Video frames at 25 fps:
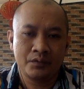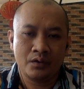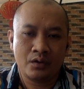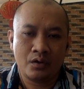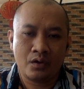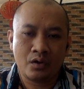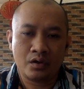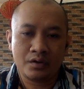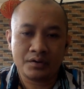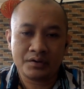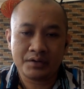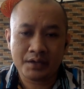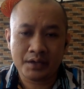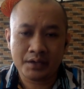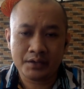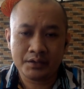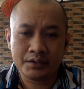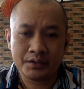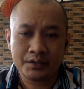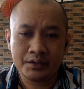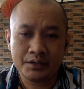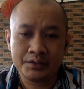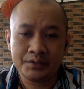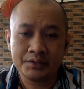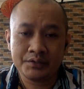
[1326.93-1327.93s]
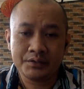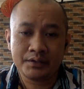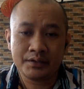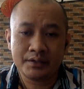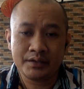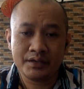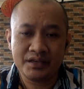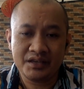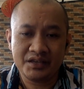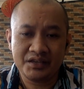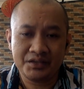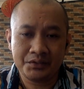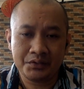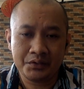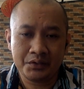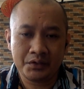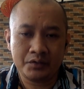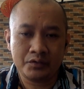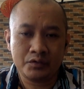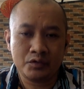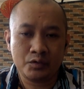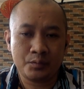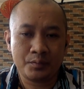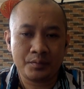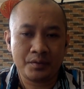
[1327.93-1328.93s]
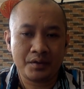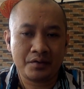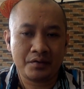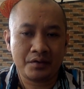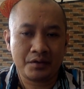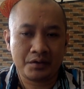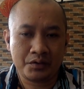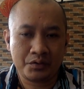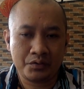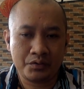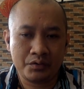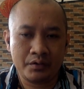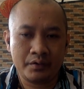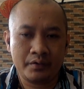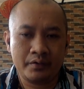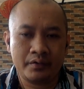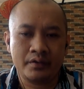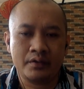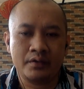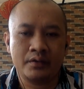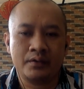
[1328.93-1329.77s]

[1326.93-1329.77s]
or that is easier to pay regularly.